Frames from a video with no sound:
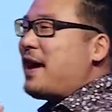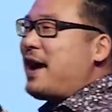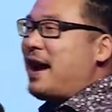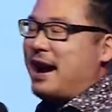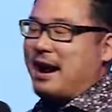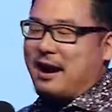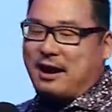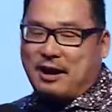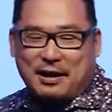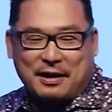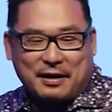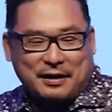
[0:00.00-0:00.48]

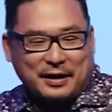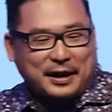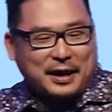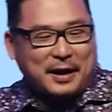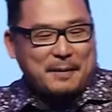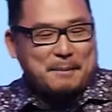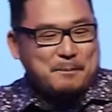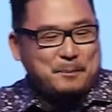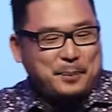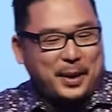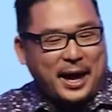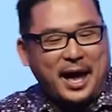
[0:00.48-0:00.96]
there,
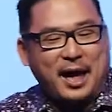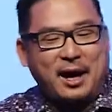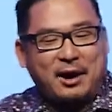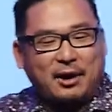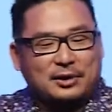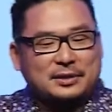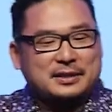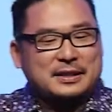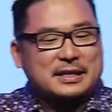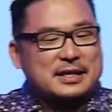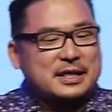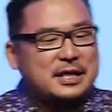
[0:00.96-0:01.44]

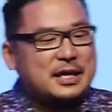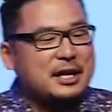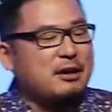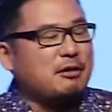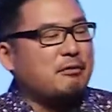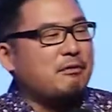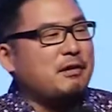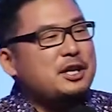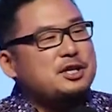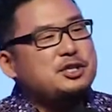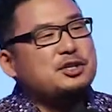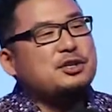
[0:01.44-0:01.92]
compelled in the
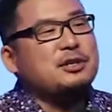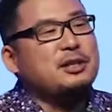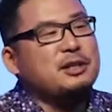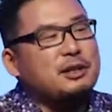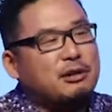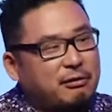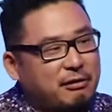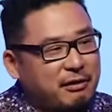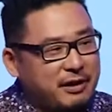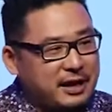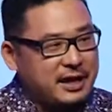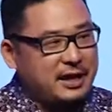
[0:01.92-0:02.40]
original
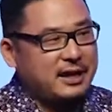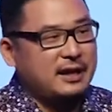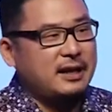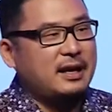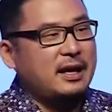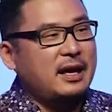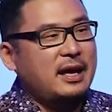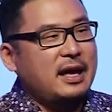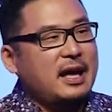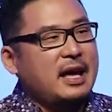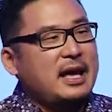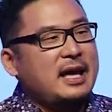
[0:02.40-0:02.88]

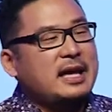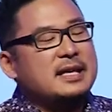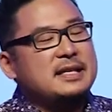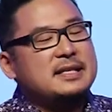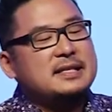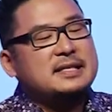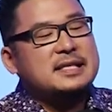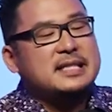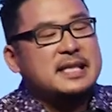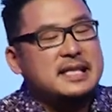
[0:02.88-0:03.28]
Greek, is